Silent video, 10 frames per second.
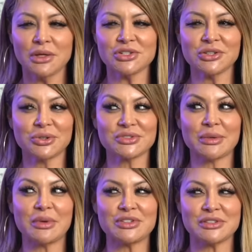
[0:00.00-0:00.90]
she looks
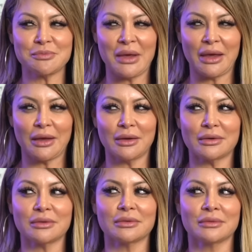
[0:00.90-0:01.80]
at me. She's
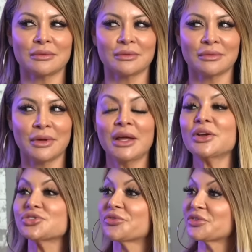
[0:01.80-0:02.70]
bad.
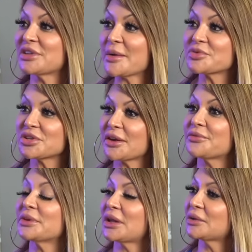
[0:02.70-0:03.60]
So for Top
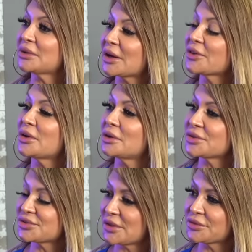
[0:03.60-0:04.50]
Chef, a lot of
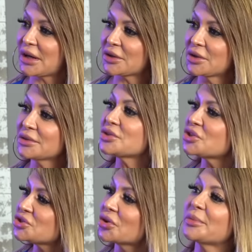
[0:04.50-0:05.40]
the stuff that I cooked,
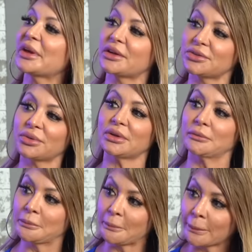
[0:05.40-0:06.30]
she showed me how to do it.
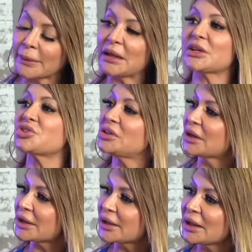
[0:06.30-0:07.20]
And like chile
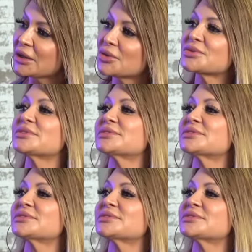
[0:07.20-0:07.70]
rellenos and